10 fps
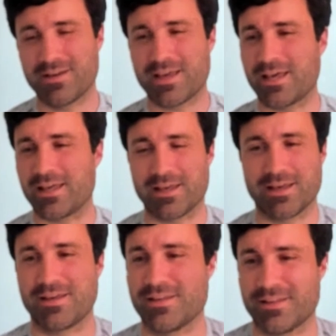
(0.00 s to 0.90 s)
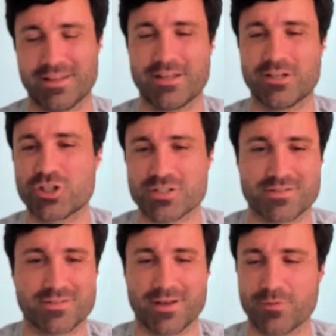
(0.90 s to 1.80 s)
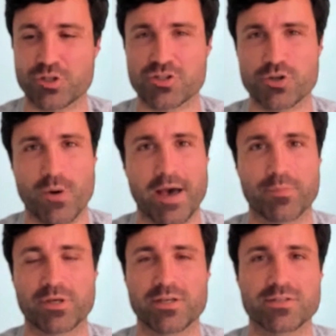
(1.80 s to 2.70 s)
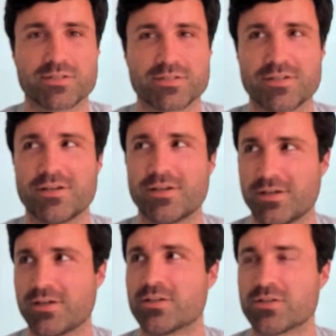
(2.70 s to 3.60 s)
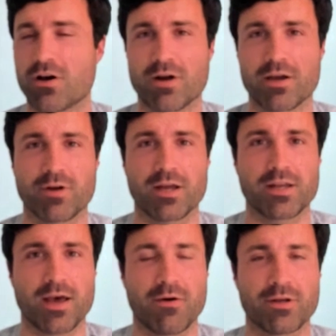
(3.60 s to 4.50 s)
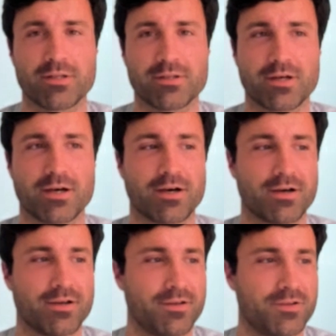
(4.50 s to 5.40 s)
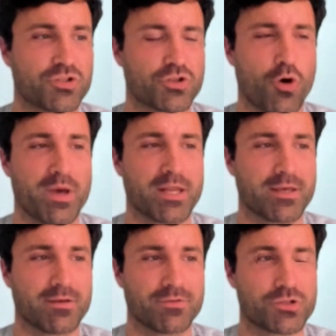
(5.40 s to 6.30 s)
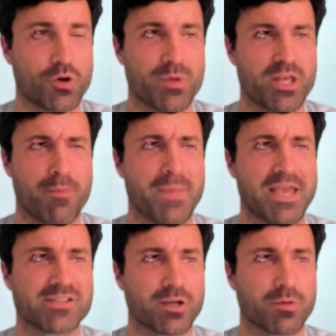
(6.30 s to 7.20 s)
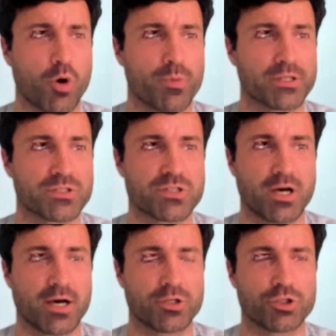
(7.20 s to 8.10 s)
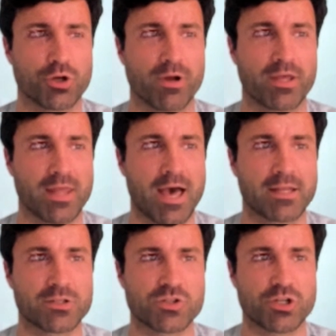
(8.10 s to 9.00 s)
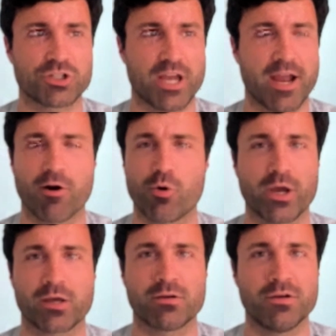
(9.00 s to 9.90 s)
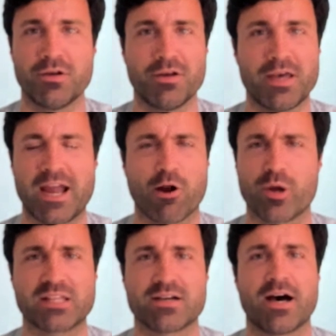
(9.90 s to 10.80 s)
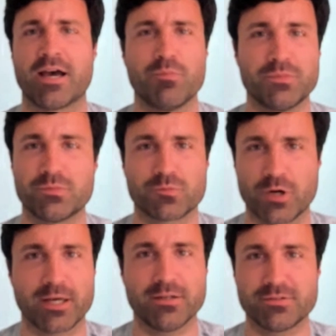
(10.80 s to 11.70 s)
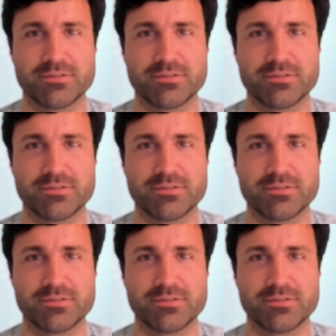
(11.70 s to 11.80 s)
it it just yeah, I'm just so happy he's all right now, and so many amazing moments during that in such a harrowing time, right?